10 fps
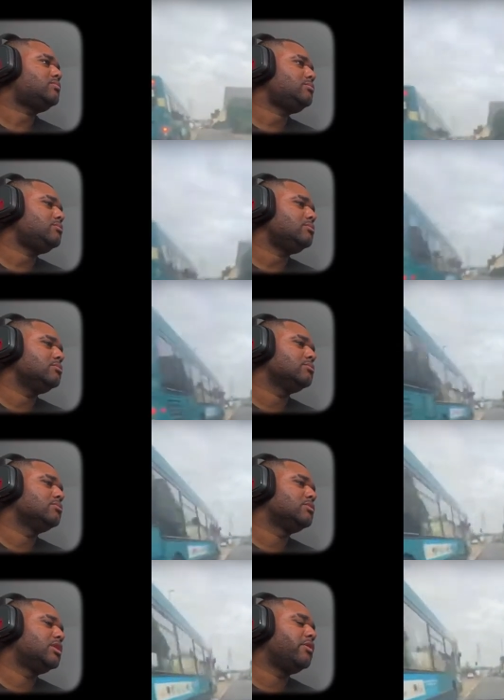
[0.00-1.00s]

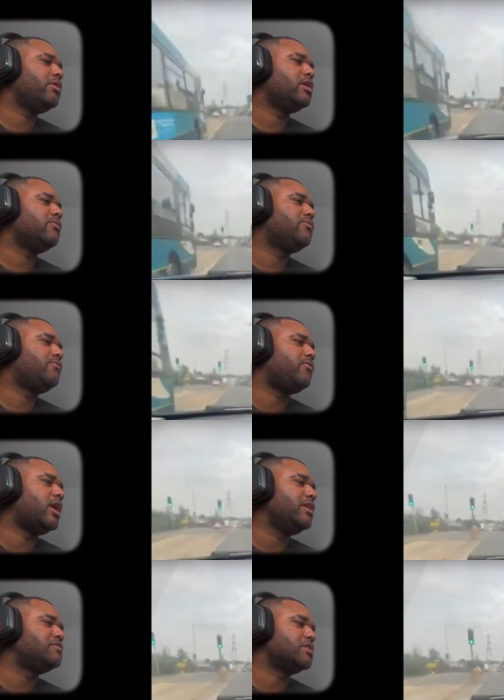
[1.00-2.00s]
Oh, no. They're in a
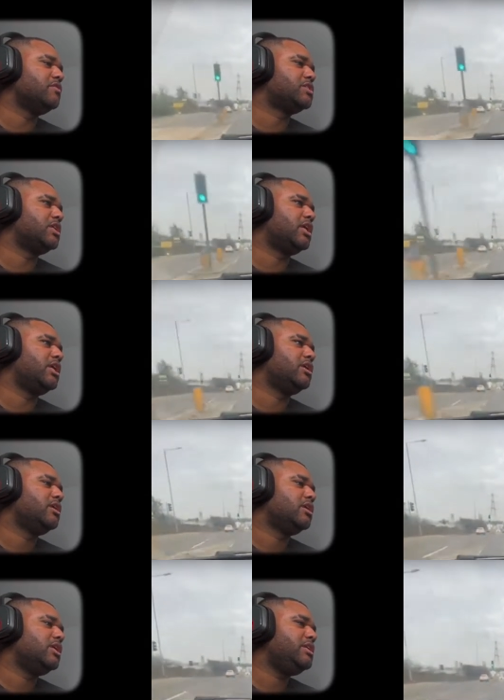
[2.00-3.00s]
5 series, aren't they?
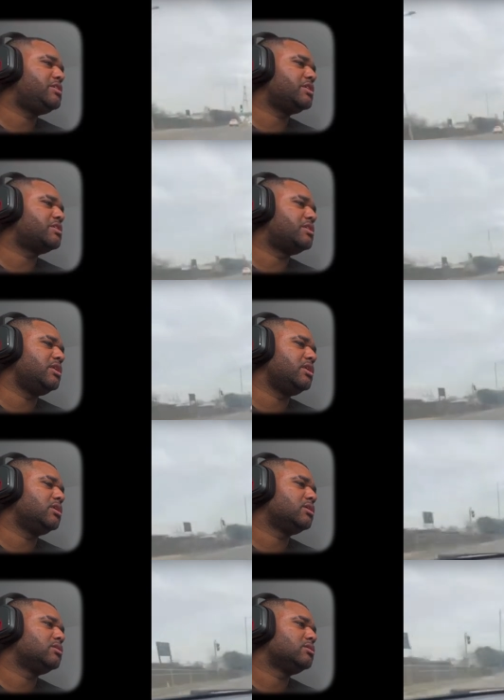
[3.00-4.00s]
E60.
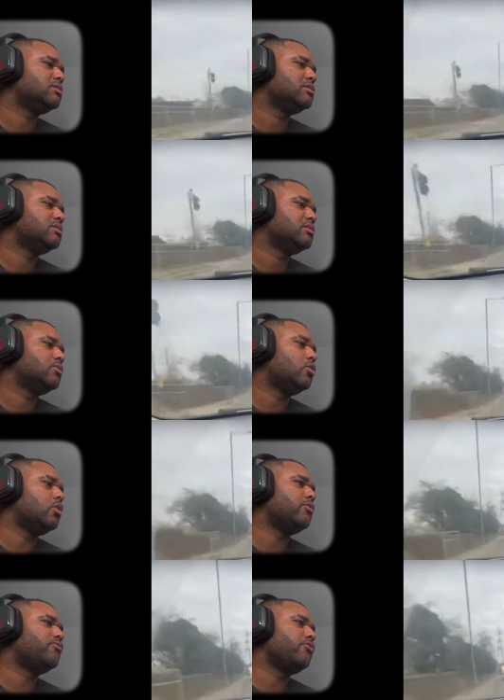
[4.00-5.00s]
DJ,
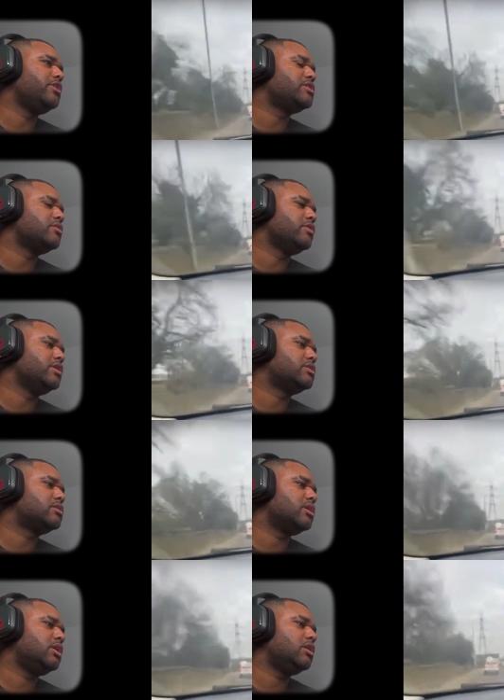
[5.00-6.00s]
or 3 series,
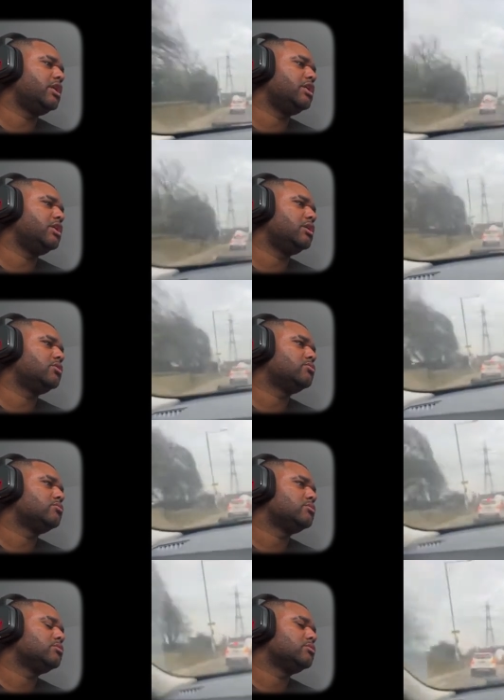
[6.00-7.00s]
E90. Help
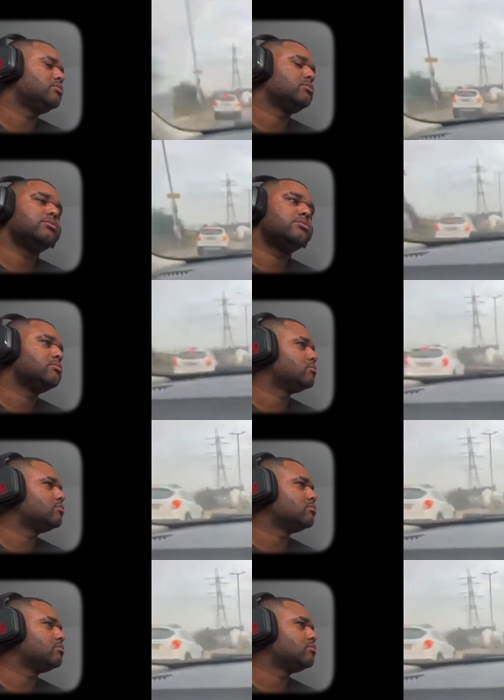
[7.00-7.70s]
us block off the feds.